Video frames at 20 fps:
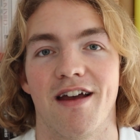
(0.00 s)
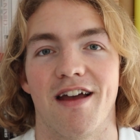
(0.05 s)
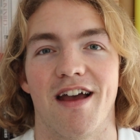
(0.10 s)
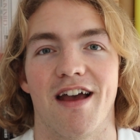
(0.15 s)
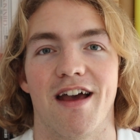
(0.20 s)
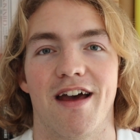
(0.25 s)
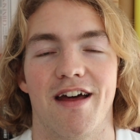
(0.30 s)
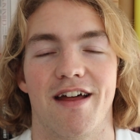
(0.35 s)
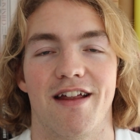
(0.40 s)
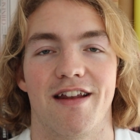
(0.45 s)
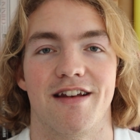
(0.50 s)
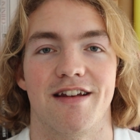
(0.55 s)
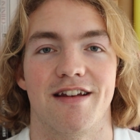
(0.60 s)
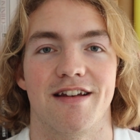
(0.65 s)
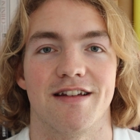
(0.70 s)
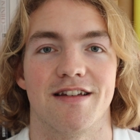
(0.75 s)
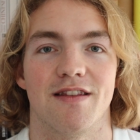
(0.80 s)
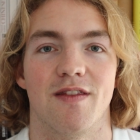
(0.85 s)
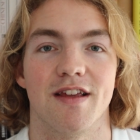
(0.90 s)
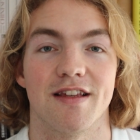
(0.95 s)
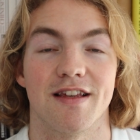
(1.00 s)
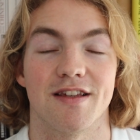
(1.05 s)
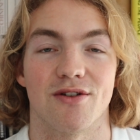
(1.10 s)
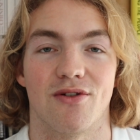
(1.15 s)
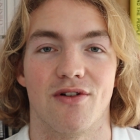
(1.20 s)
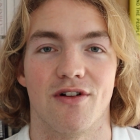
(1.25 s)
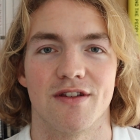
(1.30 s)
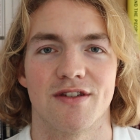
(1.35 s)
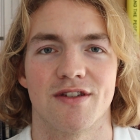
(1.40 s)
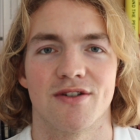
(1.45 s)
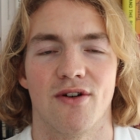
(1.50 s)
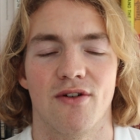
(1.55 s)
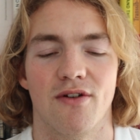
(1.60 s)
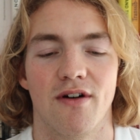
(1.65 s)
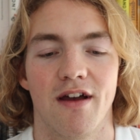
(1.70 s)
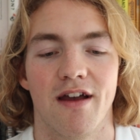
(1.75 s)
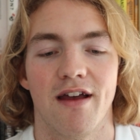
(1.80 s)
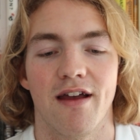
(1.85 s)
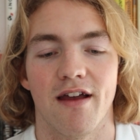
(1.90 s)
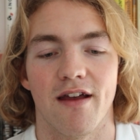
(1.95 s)
And this is
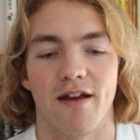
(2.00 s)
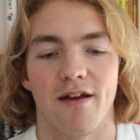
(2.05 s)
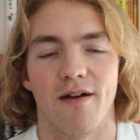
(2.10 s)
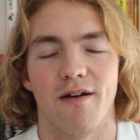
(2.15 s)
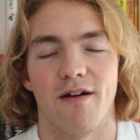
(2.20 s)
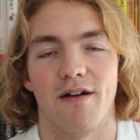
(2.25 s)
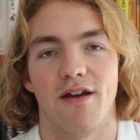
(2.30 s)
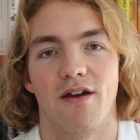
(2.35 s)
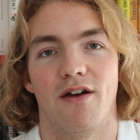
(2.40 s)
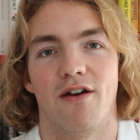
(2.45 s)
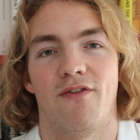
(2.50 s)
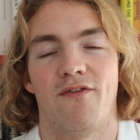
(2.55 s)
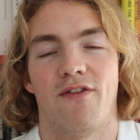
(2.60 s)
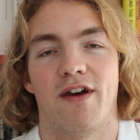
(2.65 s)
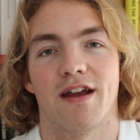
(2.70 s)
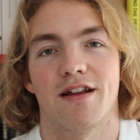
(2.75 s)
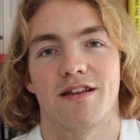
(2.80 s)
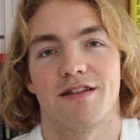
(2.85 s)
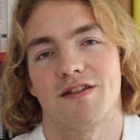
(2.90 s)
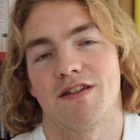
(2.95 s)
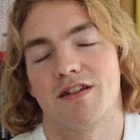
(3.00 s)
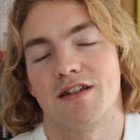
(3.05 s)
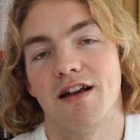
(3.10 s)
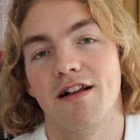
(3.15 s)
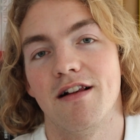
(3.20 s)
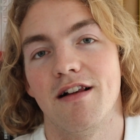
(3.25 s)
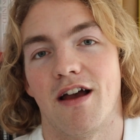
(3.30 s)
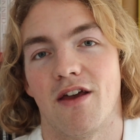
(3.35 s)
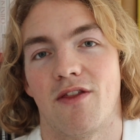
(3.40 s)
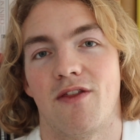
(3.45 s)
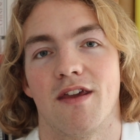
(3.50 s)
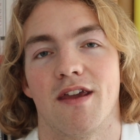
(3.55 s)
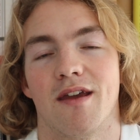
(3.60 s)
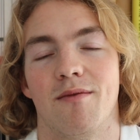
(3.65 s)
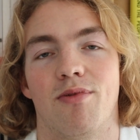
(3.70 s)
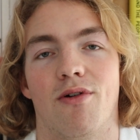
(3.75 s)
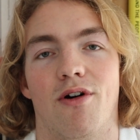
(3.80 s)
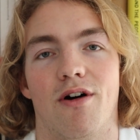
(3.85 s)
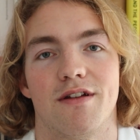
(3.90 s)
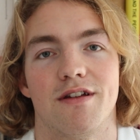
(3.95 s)
also a fact still, I think,
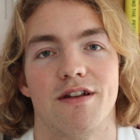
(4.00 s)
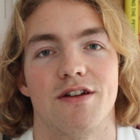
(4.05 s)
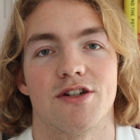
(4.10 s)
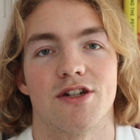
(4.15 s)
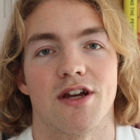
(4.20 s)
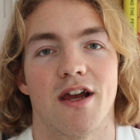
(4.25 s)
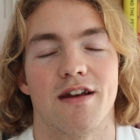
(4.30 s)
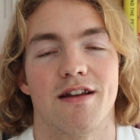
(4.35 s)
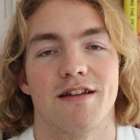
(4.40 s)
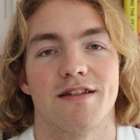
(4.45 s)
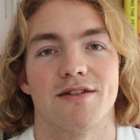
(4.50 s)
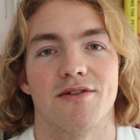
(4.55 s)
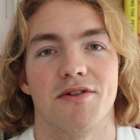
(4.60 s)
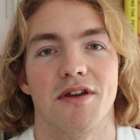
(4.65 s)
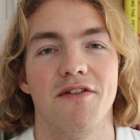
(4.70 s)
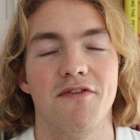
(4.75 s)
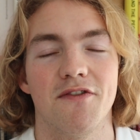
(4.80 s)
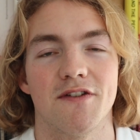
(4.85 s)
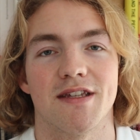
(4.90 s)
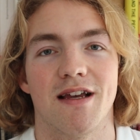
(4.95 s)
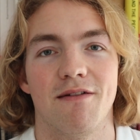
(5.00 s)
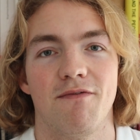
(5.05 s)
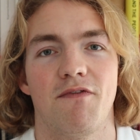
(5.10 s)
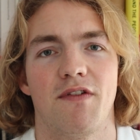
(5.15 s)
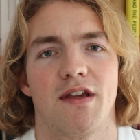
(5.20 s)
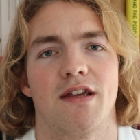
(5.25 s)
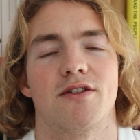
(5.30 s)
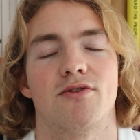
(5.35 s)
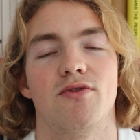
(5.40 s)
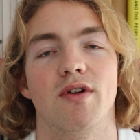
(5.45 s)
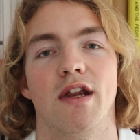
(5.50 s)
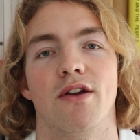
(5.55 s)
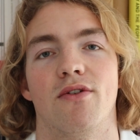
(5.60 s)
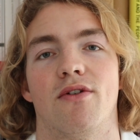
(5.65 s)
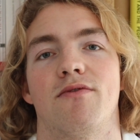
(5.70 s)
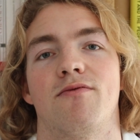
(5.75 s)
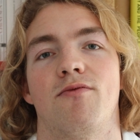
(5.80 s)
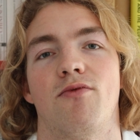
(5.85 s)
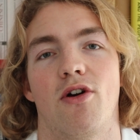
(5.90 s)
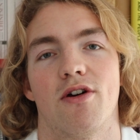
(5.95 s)
important in China. So if something is really
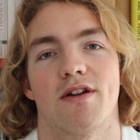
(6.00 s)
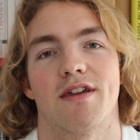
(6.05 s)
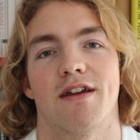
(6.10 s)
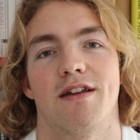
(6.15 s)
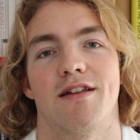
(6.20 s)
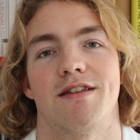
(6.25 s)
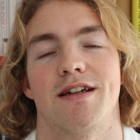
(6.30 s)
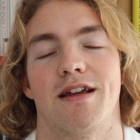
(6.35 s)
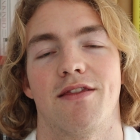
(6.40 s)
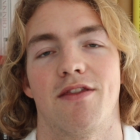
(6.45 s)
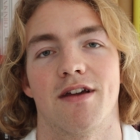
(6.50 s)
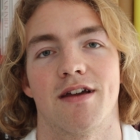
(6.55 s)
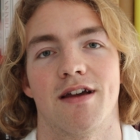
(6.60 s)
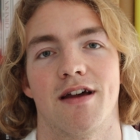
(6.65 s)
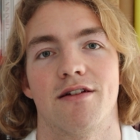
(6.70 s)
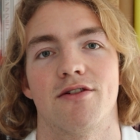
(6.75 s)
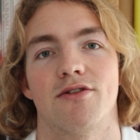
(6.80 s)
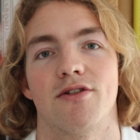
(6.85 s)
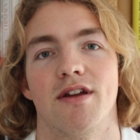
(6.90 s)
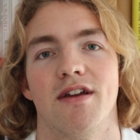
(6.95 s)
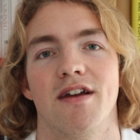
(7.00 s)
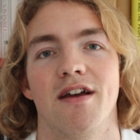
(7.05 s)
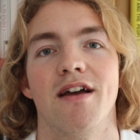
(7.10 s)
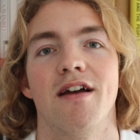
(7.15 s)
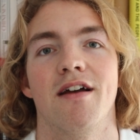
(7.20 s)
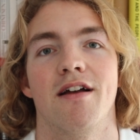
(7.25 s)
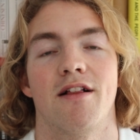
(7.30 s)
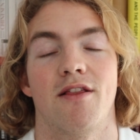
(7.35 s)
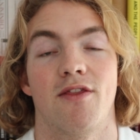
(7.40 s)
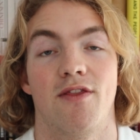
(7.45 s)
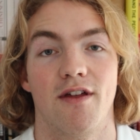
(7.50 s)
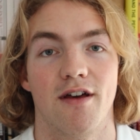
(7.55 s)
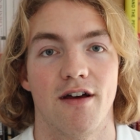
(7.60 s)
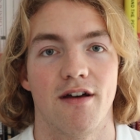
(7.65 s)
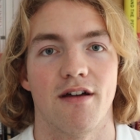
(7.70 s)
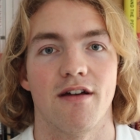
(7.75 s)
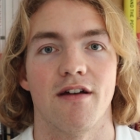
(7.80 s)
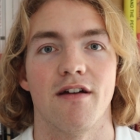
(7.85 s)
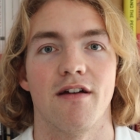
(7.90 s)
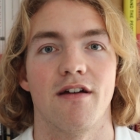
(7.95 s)
not working inside the country,
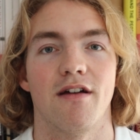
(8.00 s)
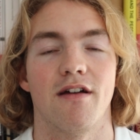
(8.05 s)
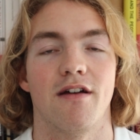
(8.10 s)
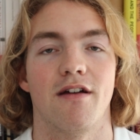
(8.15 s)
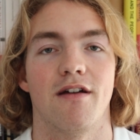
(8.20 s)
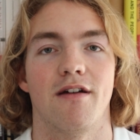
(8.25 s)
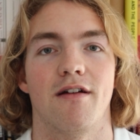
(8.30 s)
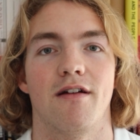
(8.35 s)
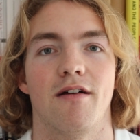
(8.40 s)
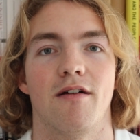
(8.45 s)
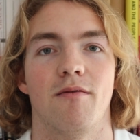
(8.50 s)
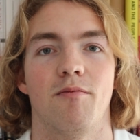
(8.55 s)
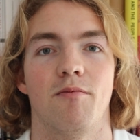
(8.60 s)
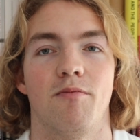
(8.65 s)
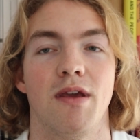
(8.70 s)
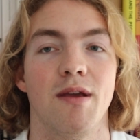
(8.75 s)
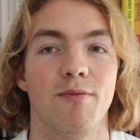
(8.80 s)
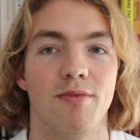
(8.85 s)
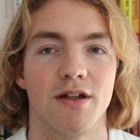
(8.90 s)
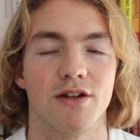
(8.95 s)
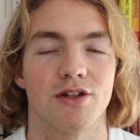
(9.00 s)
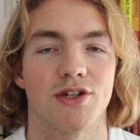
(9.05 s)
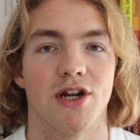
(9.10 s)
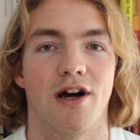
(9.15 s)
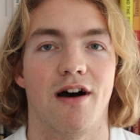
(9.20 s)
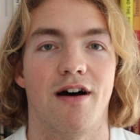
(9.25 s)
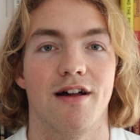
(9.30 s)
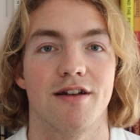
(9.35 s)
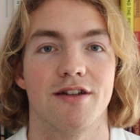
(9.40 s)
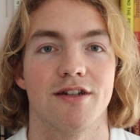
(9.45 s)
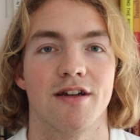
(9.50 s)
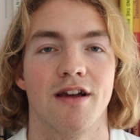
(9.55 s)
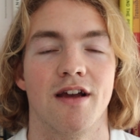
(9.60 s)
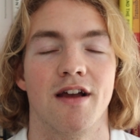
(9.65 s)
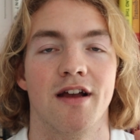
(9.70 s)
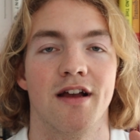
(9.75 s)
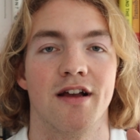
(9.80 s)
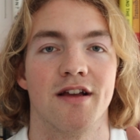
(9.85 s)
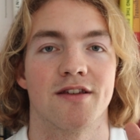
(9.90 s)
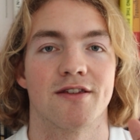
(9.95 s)
the people in charge,
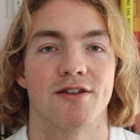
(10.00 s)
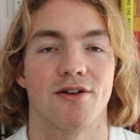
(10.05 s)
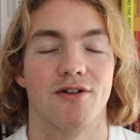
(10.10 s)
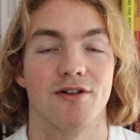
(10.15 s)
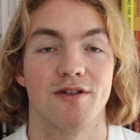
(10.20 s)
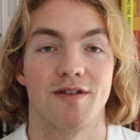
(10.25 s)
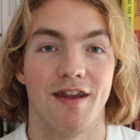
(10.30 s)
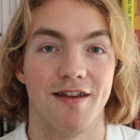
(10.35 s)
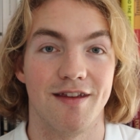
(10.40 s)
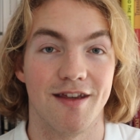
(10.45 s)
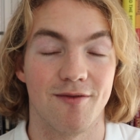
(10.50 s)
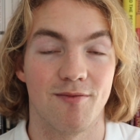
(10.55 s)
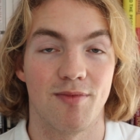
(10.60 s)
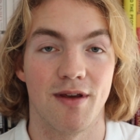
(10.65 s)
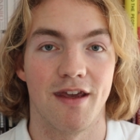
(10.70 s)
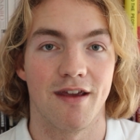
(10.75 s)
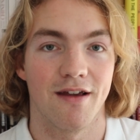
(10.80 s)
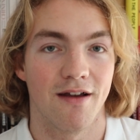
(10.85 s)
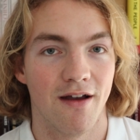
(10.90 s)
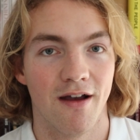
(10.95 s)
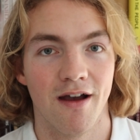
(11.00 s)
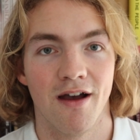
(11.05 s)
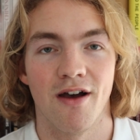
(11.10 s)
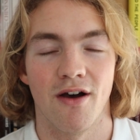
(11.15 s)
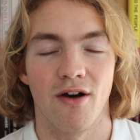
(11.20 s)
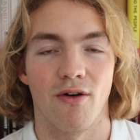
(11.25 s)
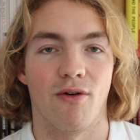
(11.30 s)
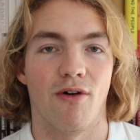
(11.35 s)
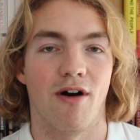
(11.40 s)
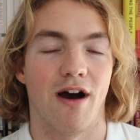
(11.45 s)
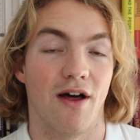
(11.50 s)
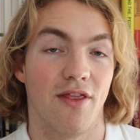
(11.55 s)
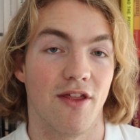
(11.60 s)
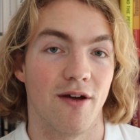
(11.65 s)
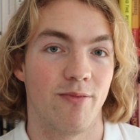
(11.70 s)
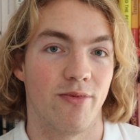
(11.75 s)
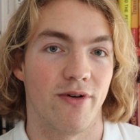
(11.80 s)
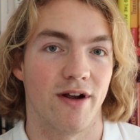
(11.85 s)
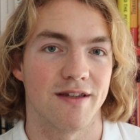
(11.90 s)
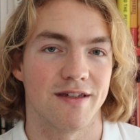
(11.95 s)
so Xi Jinping or
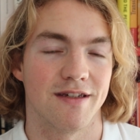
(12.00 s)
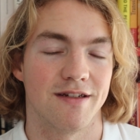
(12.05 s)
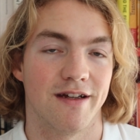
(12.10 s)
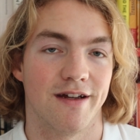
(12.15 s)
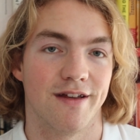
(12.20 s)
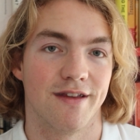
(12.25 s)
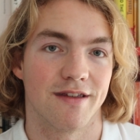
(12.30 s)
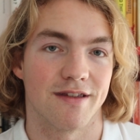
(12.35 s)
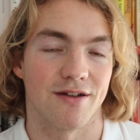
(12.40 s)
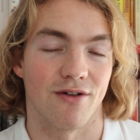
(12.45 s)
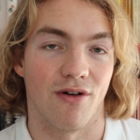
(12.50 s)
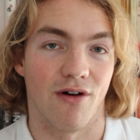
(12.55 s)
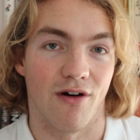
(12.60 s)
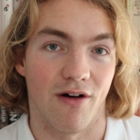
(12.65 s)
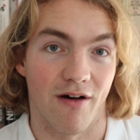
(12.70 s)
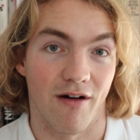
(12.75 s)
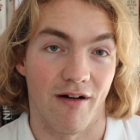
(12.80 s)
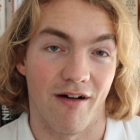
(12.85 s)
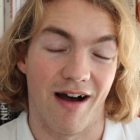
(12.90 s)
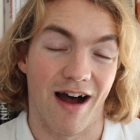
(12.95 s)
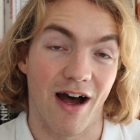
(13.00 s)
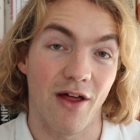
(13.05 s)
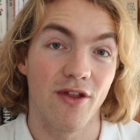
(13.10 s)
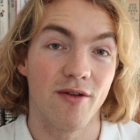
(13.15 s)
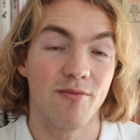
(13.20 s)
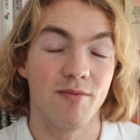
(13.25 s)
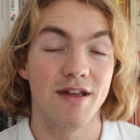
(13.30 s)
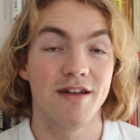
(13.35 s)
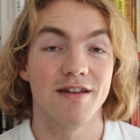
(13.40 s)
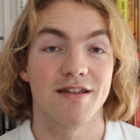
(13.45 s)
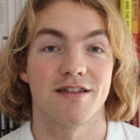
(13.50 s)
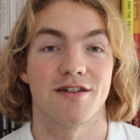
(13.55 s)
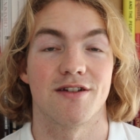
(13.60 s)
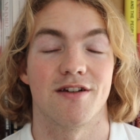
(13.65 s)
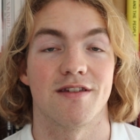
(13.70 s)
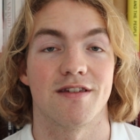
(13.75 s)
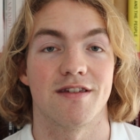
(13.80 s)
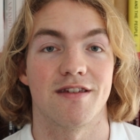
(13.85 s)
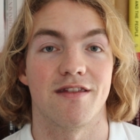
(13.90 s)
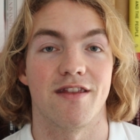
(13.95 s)
other presidents or other
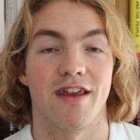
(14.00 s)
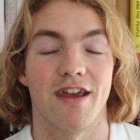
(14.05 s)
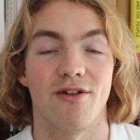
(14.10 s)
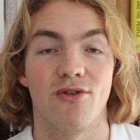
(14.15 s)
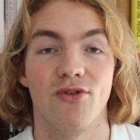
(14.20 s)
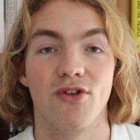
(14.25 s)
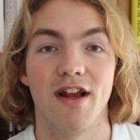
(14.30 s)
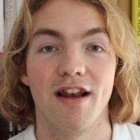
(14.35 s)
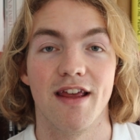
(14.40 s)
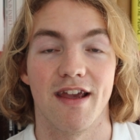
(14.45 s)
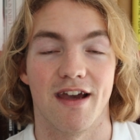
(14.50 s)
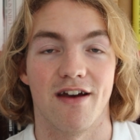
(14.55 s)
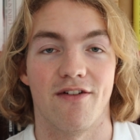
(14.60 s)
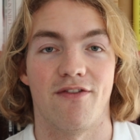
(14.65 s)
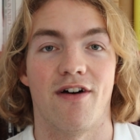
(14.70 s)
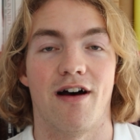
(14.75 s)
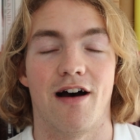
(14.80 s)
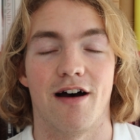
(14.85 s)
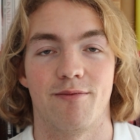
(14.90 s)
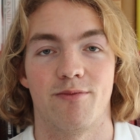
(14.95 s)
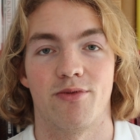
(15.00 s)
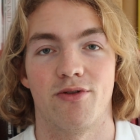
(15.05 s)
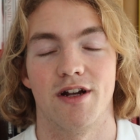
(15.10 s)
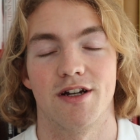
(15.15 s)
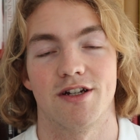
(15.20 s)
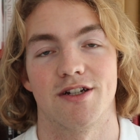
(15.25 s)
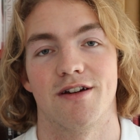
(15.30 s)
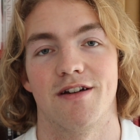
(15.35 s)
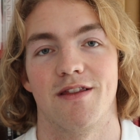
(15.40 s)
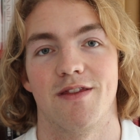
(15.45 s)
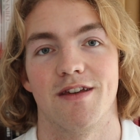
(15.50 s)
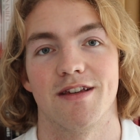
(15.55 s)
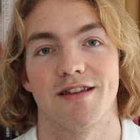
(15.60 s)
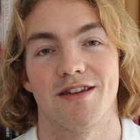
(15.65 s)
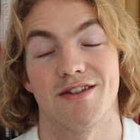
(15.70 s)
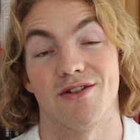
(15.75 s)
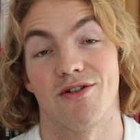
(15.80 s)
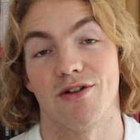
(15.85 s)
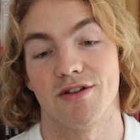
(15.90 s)
ministers, they really have hard pressure, and this is